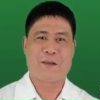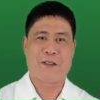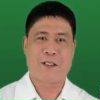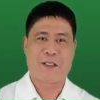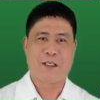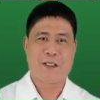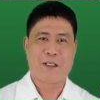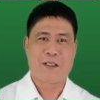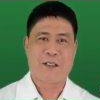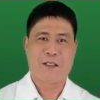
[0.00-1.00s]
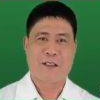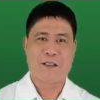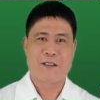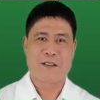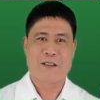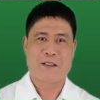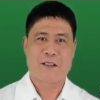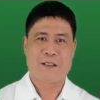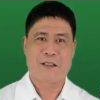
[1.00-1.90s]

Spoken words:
Nothing is said.